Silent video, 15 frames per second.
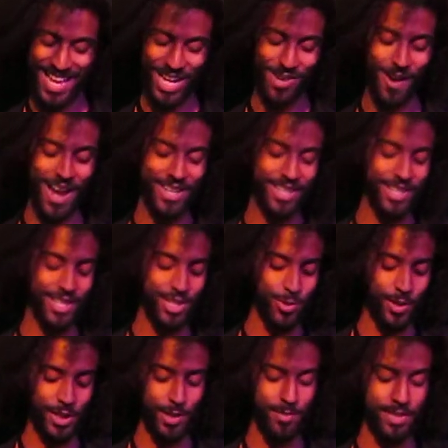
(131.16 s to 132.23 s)
Grinding your
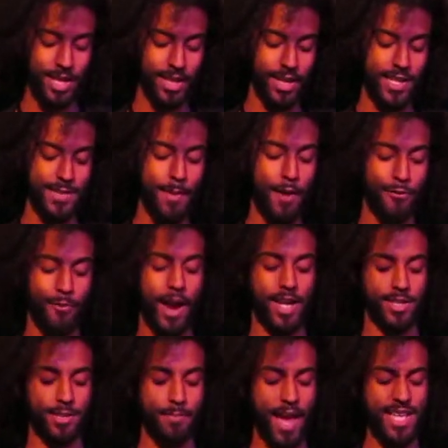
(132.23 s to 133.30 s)
dreams against my
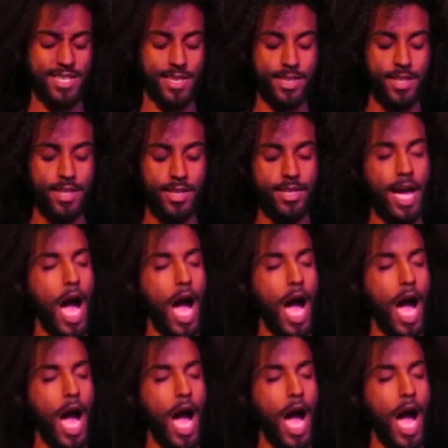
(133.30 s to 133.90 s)
fractured masculinity,